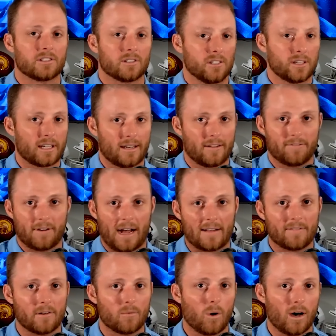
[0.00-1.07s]
You're looking at
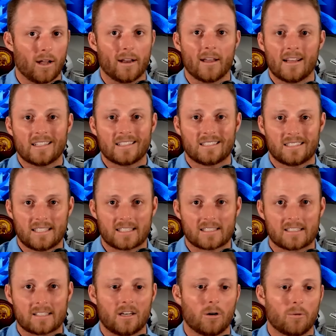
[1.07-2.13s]
five and one,
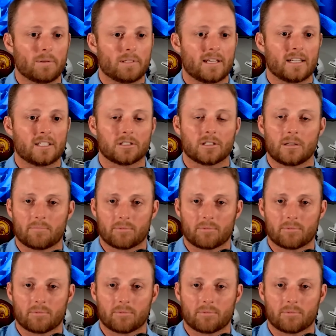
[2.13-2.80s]
six and oh potentially,